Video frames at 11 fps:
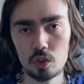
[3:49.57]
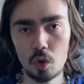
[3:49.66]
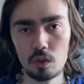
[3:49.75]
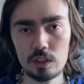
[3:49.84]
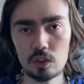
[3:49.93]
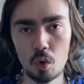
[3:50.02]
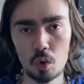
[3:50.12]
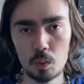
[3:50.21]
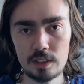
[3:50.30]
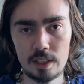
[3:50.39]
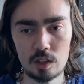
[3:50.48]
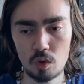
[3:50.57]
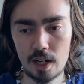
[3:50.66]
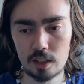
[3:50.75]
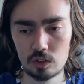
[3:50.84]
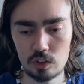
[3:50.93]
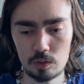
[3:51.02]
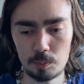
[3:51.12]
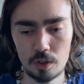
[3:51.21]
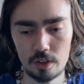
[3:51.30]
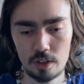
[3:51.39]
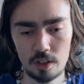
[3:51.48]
all these awkward interactions, but